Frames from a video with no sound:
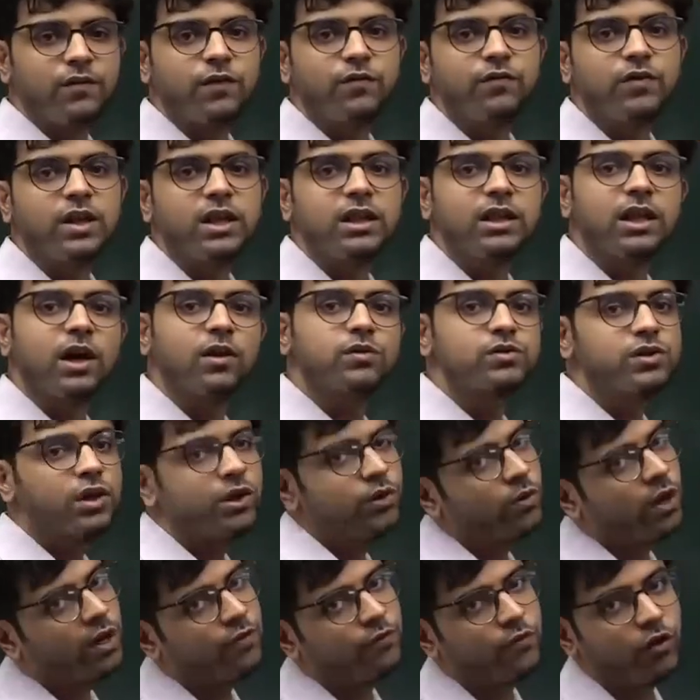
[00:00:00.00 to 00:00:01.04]
15,000
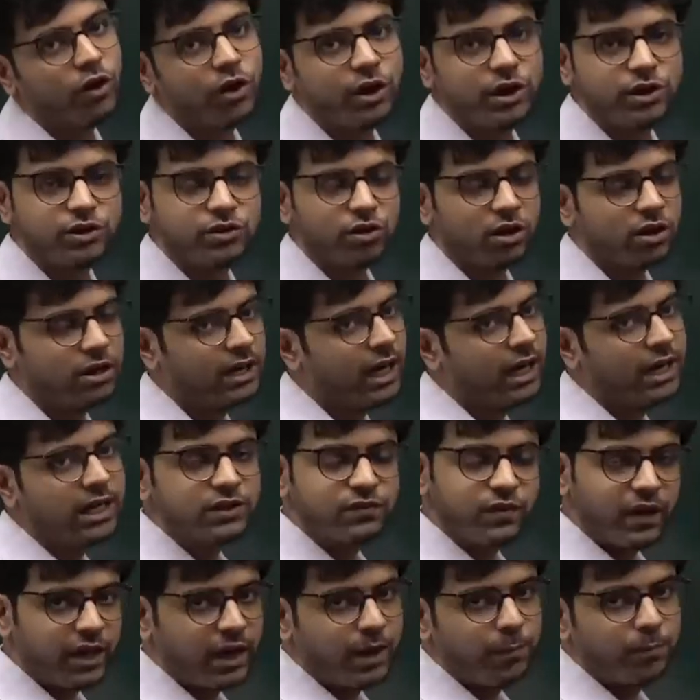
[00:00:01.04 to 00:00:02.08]
you are falling short. That is
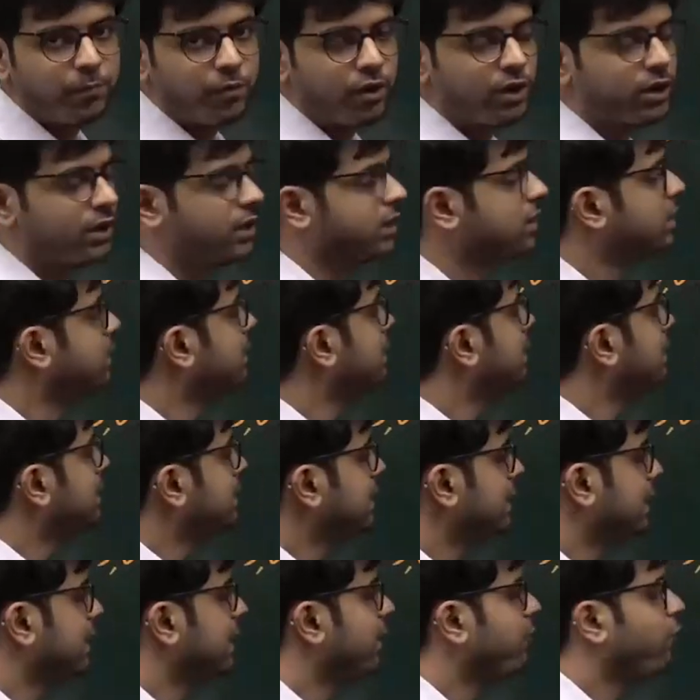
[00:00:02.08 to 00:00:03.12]
very important.
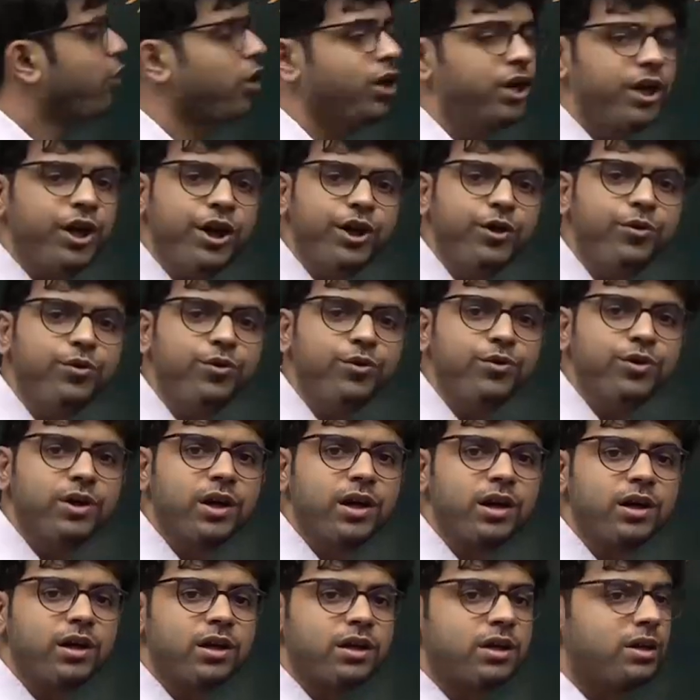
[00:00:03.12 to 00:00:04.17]
Okay? What did you do
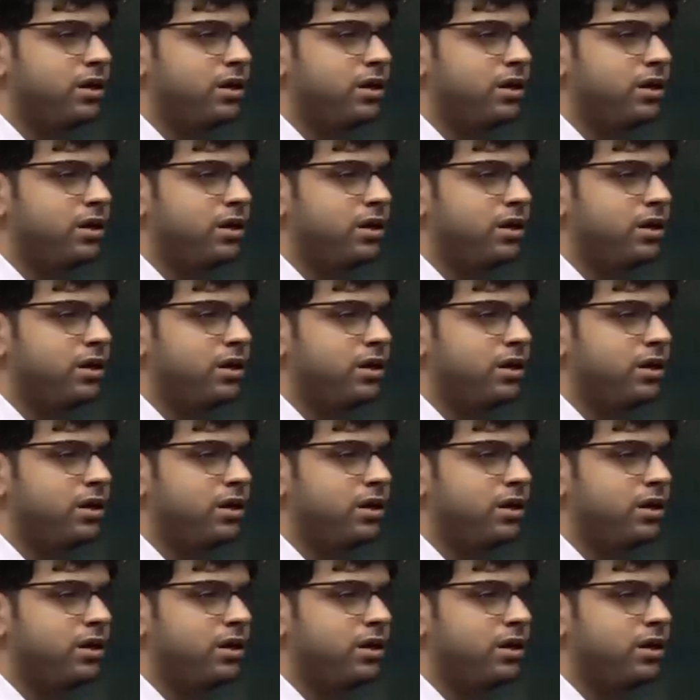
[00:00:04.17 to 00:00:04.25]
here?